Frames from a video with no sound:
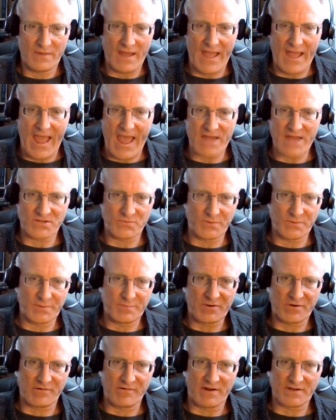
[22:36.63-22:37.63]
as we
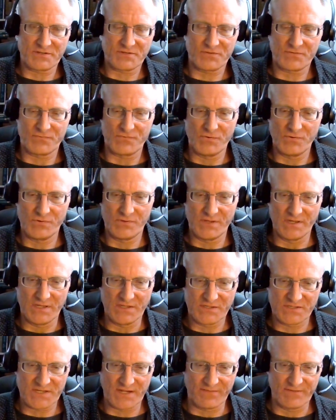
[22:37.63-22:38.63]
progress through the
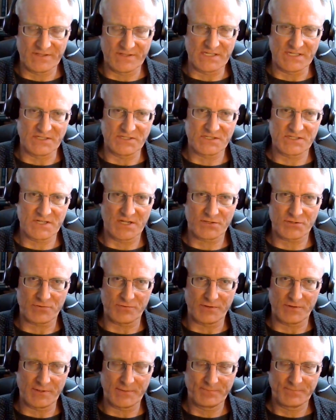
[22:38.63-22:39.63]
17th century,